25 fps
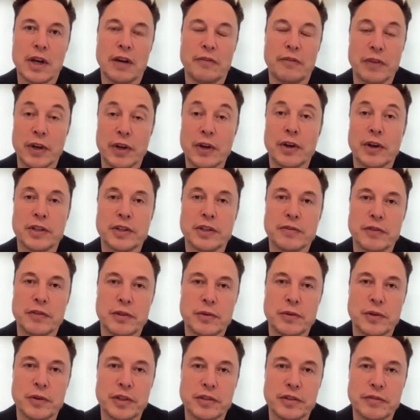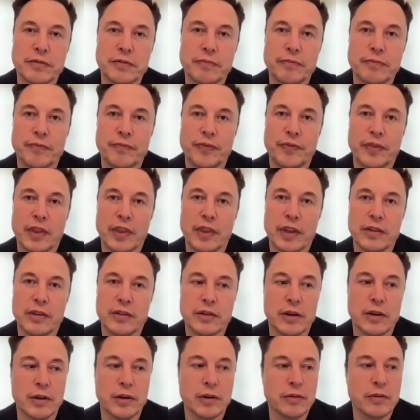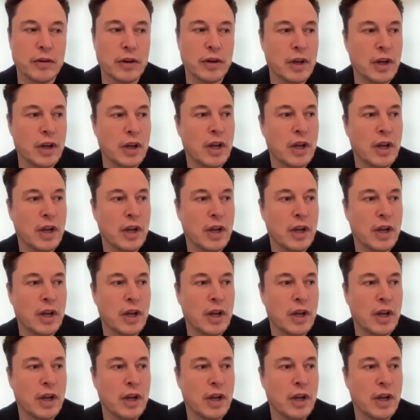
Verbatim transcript: Uh, because of this reason. So